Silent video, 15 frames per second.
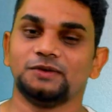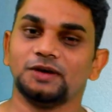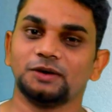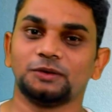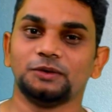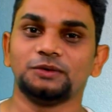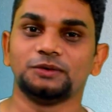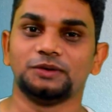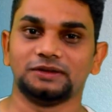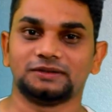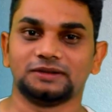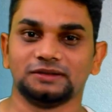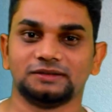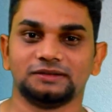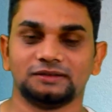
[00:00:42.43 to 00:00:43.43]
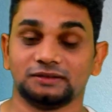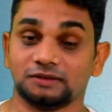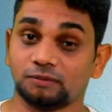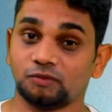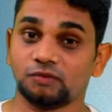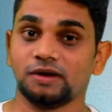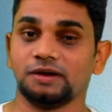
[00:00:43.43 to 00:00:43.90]
we are going to discuss
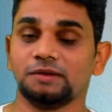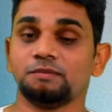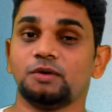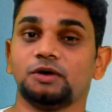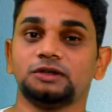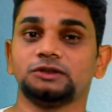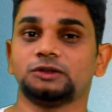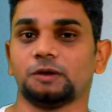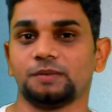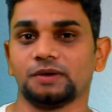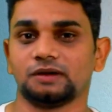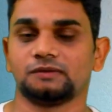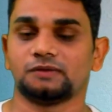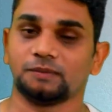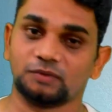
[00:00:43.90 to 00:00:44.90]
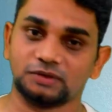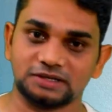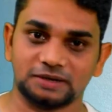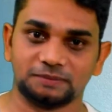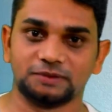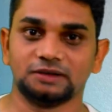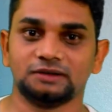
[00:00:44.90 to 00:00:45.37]
some of the important topics from the
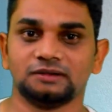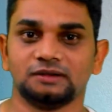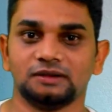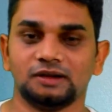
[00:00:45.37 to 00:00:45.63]
chapter